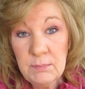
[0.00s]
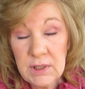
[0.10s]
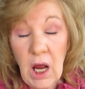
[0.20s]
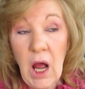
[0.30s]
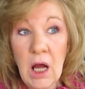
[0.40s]

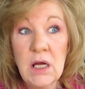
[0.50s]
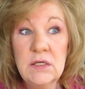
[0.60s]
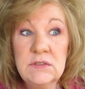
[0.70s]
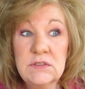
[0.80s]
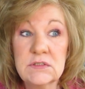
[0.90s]

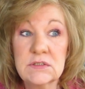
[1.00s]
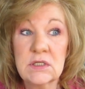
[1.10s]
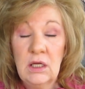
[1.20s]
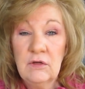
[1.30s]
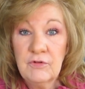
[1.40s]
because
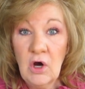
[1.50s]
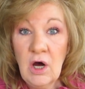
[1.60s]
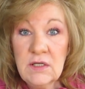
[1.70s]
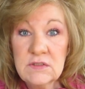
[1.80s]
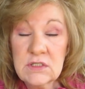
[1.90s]
if
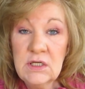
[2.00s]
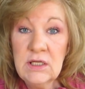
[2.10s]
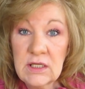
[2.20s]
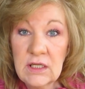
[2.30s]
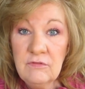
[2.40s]
God is going
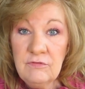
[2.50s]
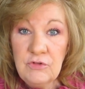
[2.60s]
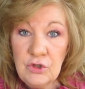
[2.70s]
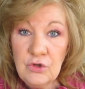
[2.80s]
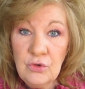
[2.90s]
to give
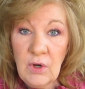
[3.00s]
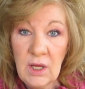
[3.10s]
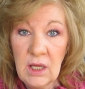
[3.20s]
you